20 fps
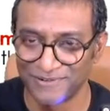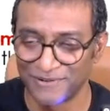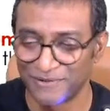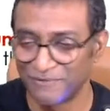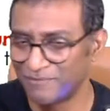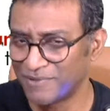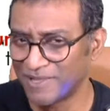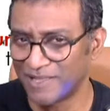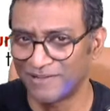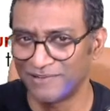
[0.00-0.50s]

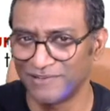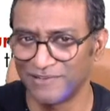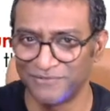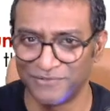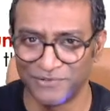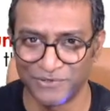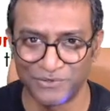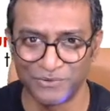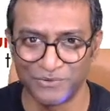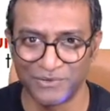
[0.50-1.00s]
Well, if you
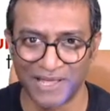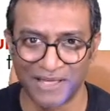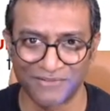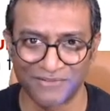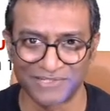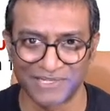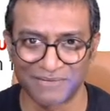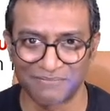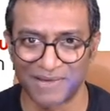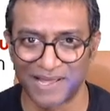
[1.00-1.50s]
do have
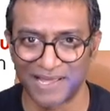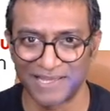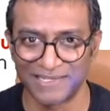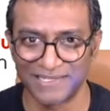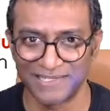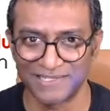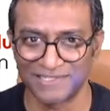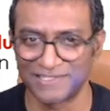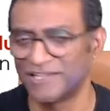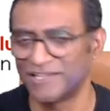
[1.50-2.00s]
some
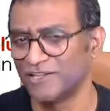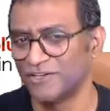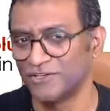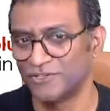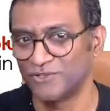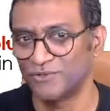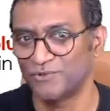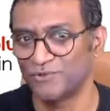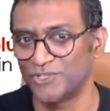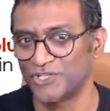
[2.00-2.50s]
ideas,
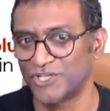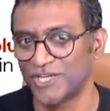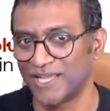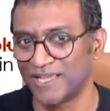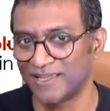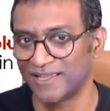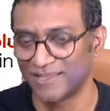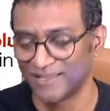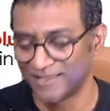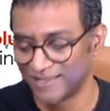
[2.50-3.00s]
do
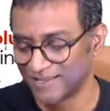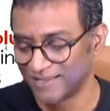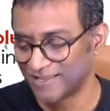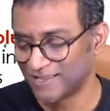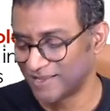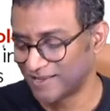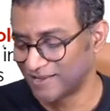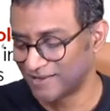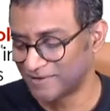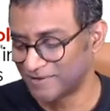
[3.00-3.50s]
share.
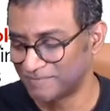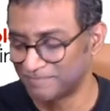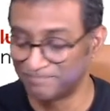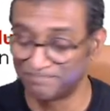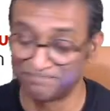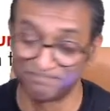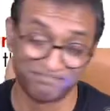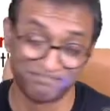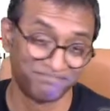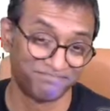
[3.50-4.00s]

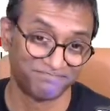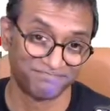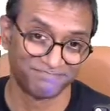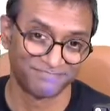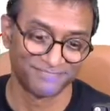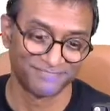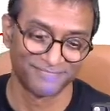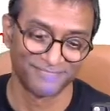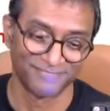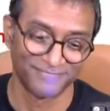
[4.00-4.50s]

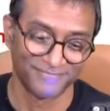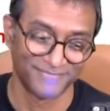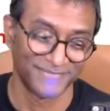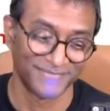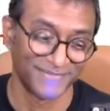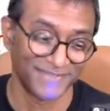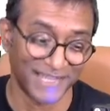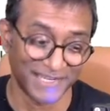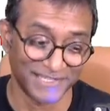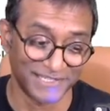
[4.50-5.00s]

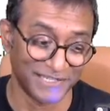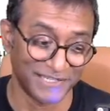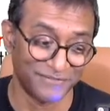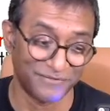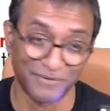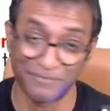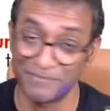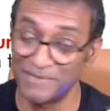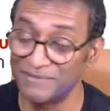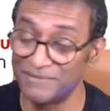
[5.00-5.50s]
That's it
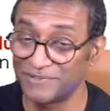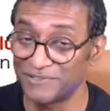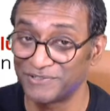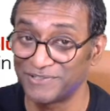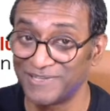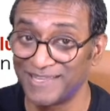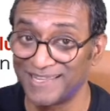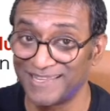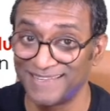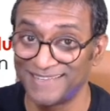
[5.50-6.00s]
from me for
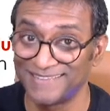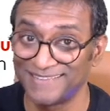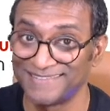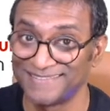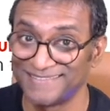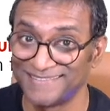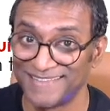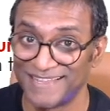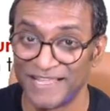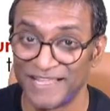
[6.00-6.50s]
today.
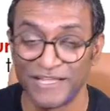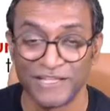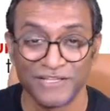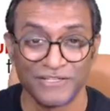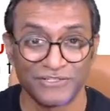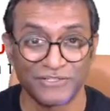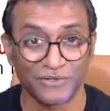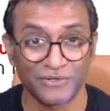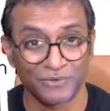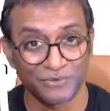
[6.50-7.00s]

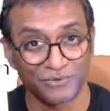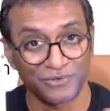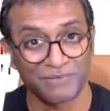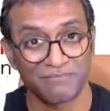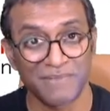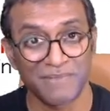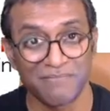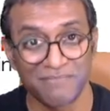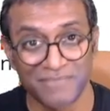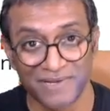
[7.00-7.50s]
So
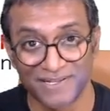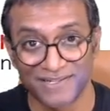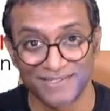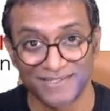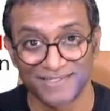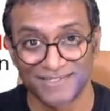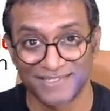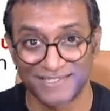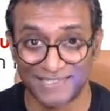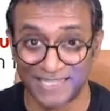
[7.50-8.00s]
remember,
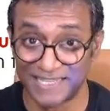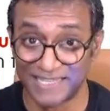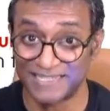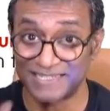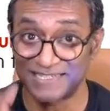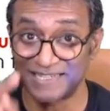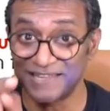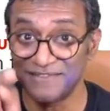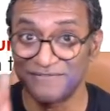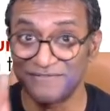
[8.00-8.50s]
stay
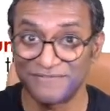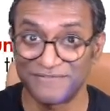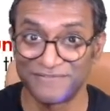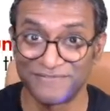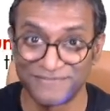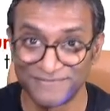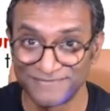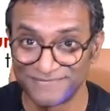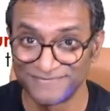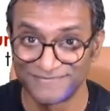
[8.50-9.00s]
safe,
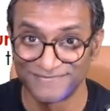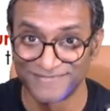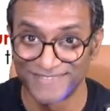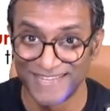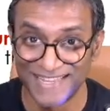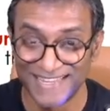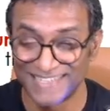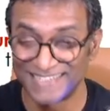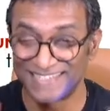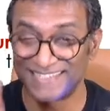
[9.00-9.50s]

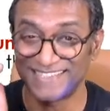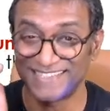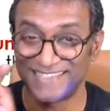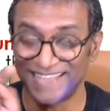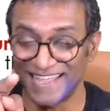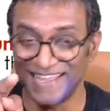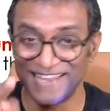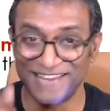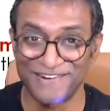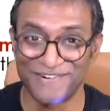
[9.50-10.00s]

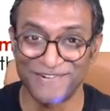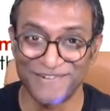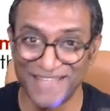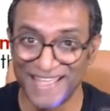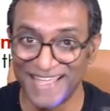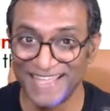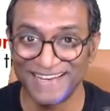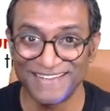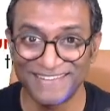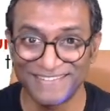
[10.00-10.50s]
stay
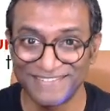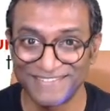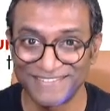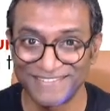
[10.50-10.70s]
creative,